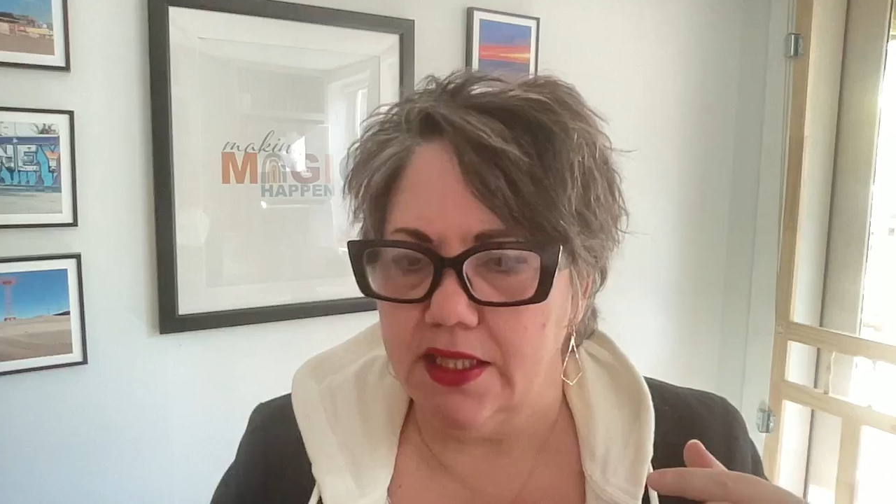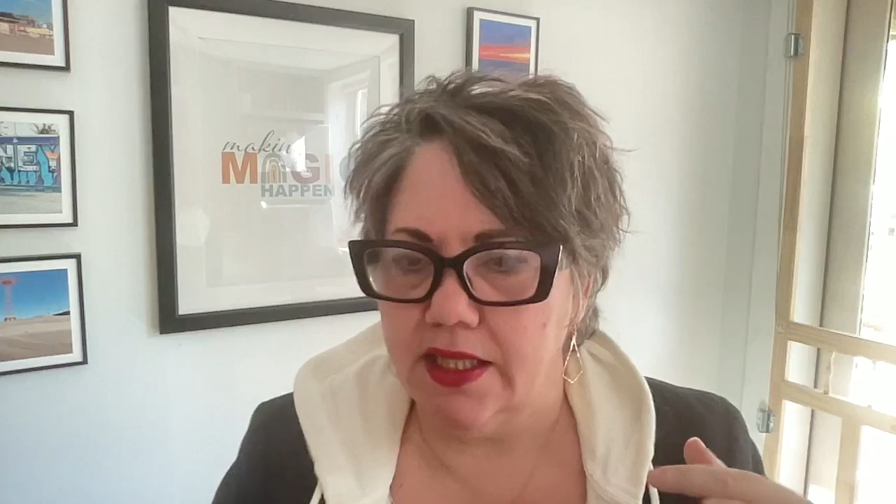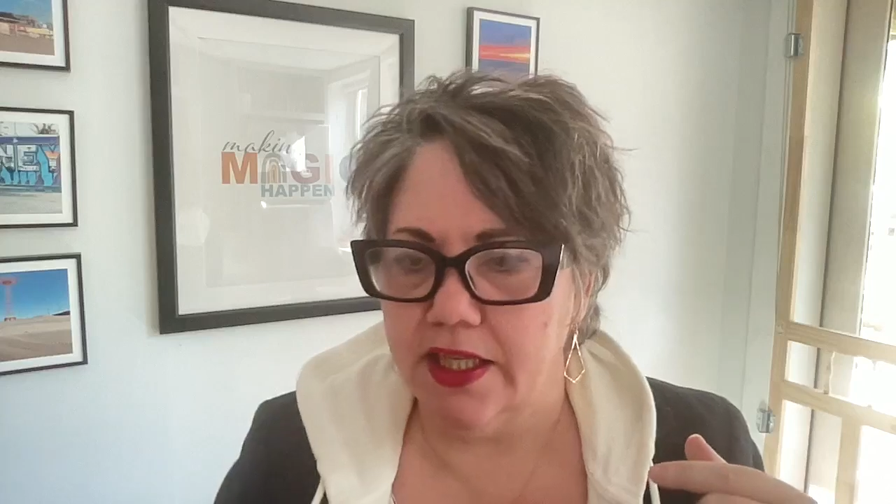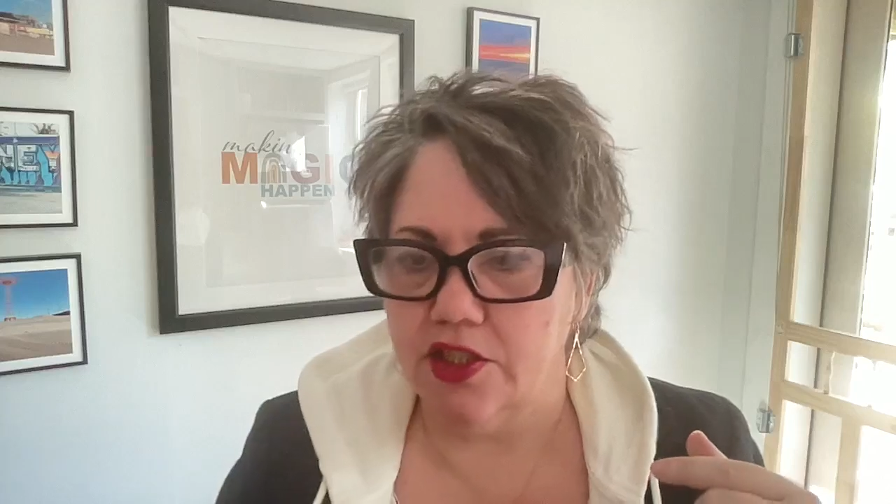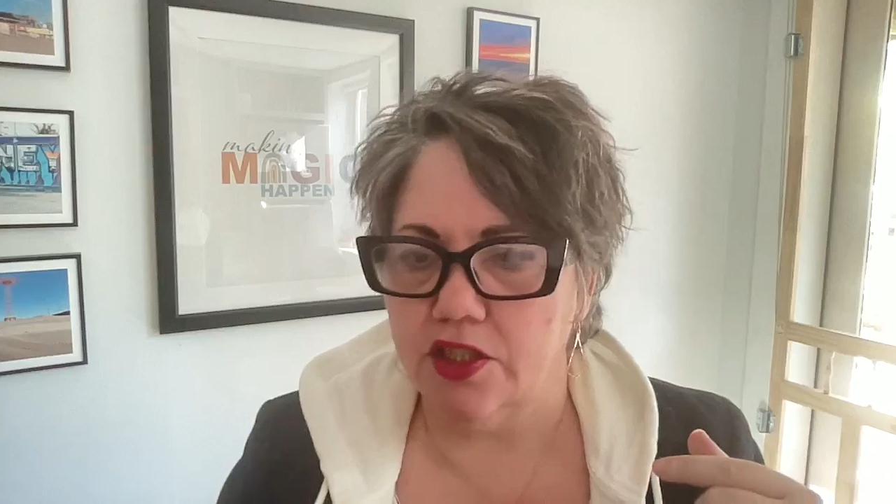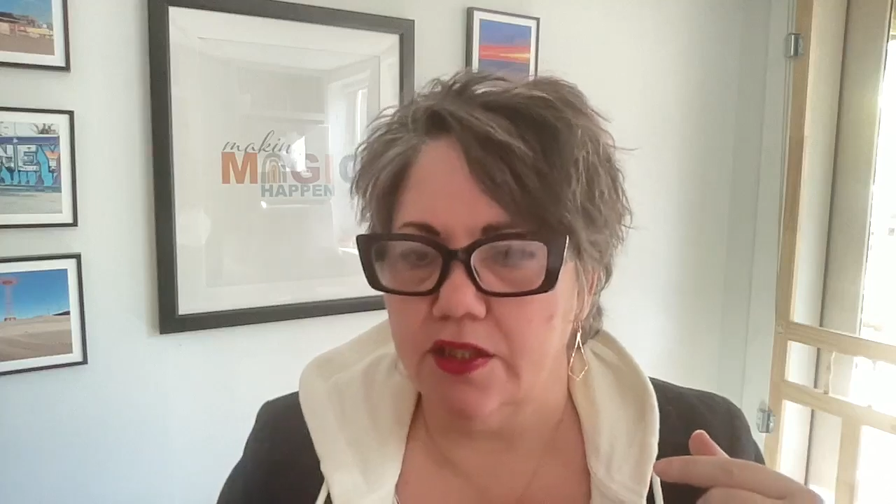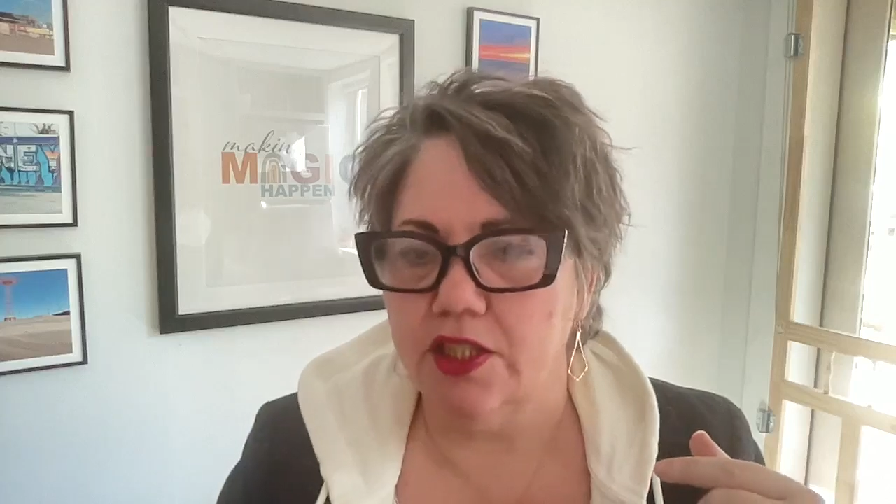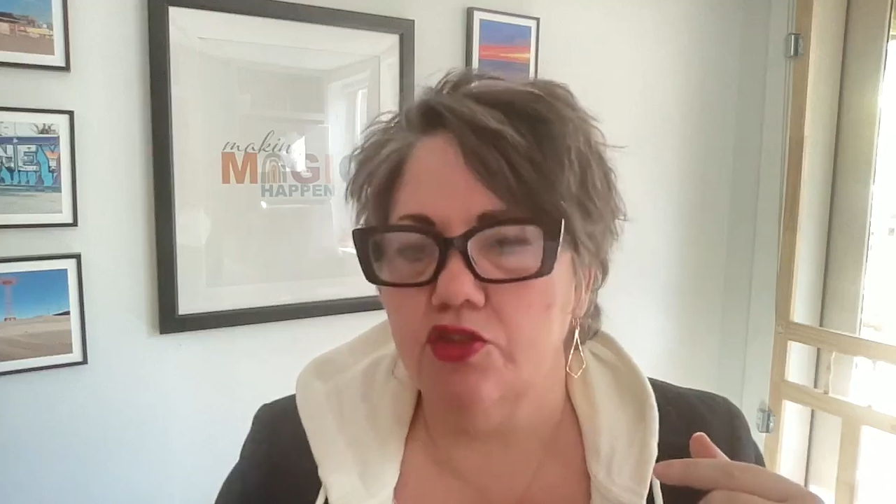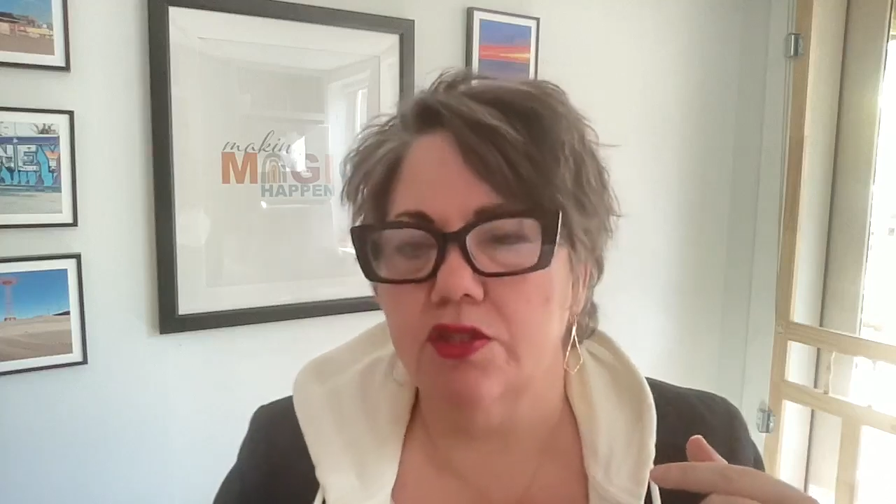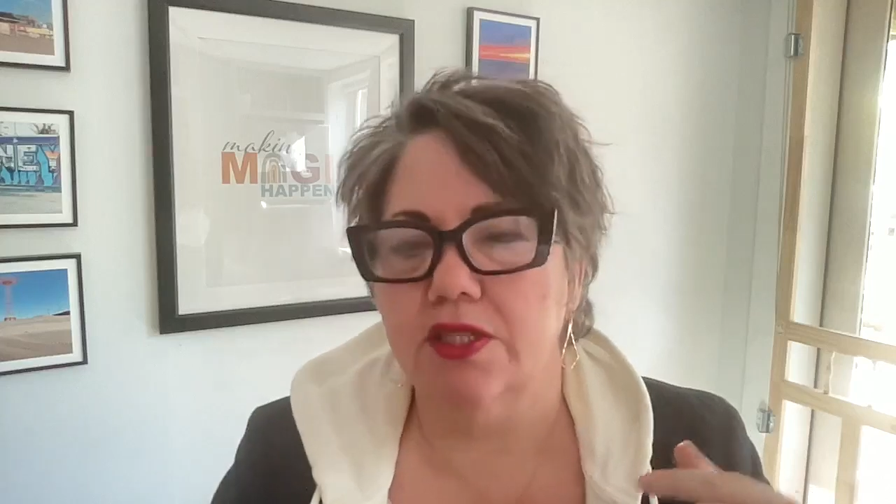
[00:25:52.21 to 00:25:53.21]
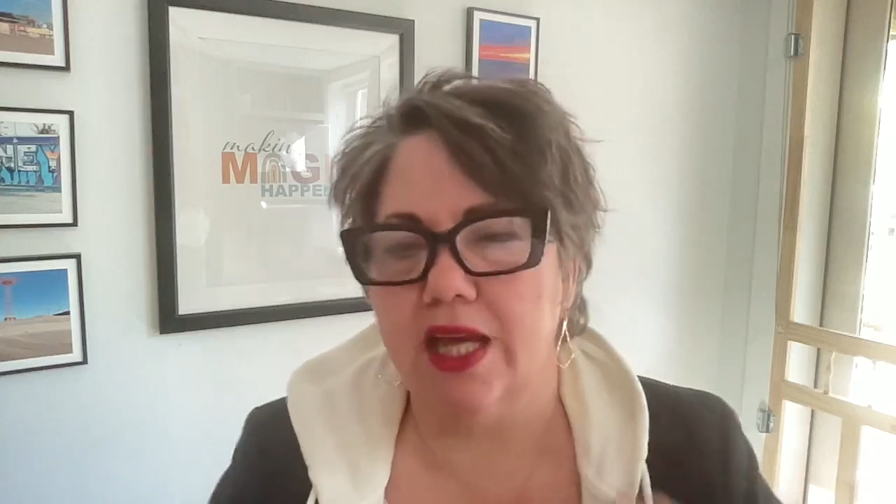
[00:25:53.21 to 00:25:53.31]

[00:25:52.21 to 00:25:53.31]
engage their interest,